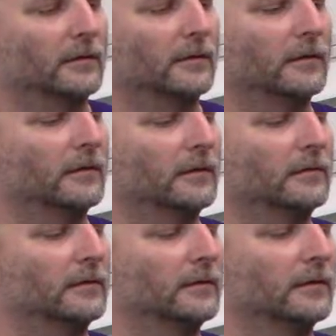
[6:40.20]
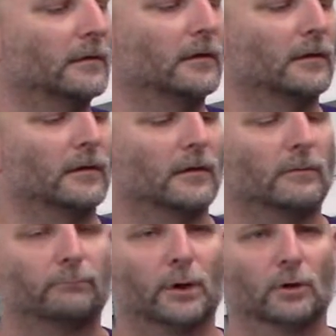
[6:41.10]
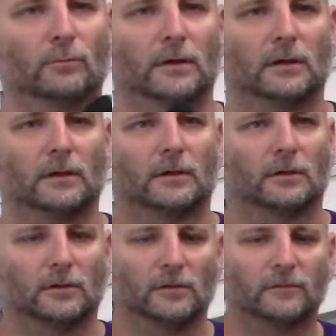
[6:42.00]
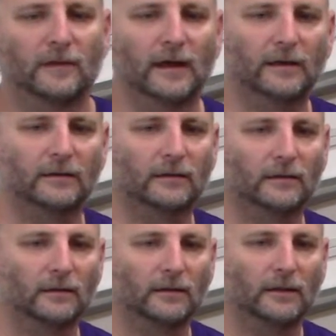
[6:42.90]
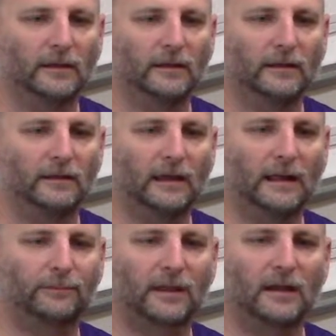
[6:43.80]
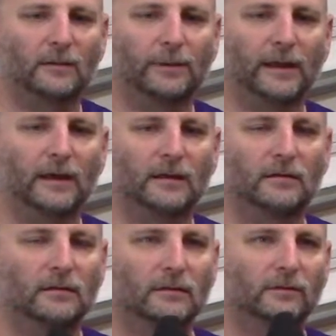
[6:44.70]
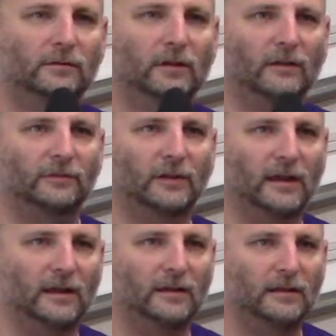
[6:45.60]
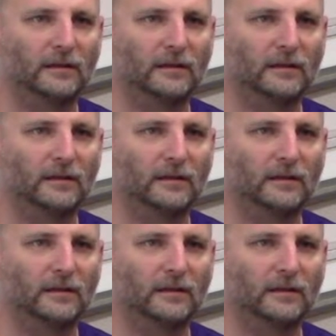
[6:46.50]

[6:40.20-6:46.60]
and boom, you've got an applicator pad, soft side